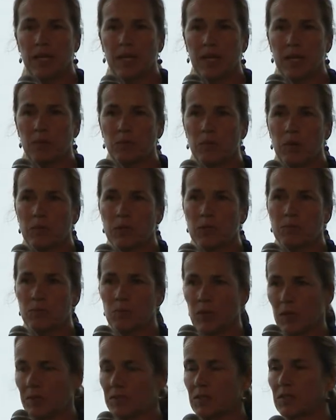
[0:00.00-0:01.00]
and what we
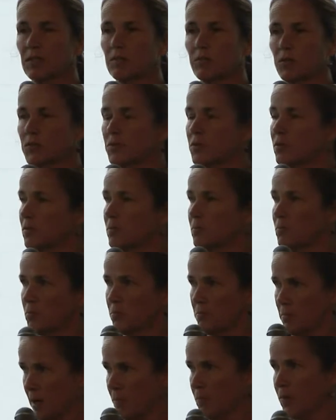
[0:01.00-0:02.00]
want to deliver to
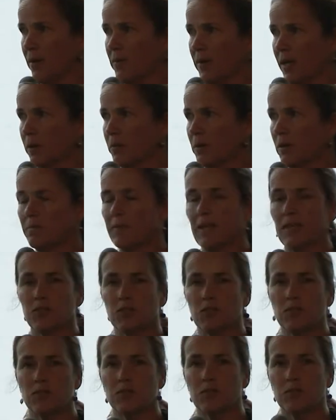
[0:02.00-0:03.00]
our private equity
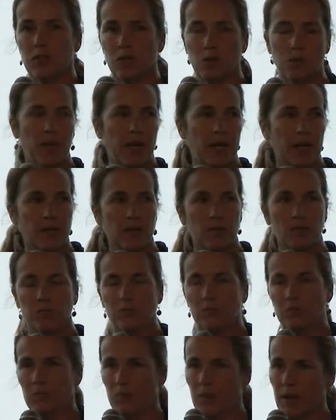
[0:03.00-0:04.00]
investors is a
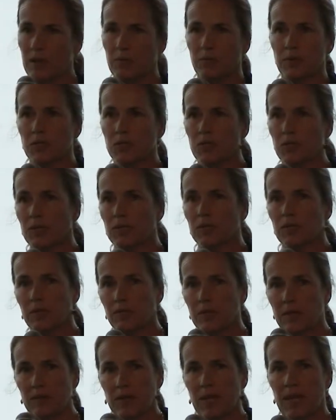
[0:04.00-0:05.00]
competitive rate of return
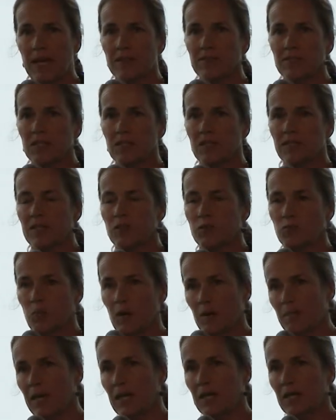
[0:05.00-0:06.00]
of an asset that's
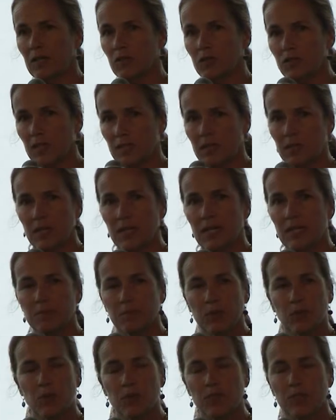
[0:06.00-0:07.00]
well managed and
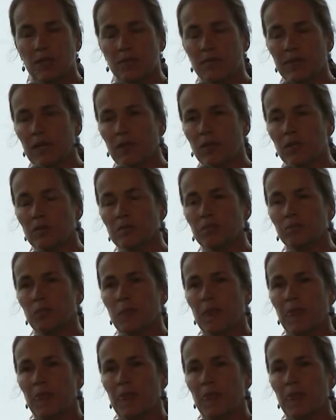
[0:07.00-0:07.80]
increasing in value.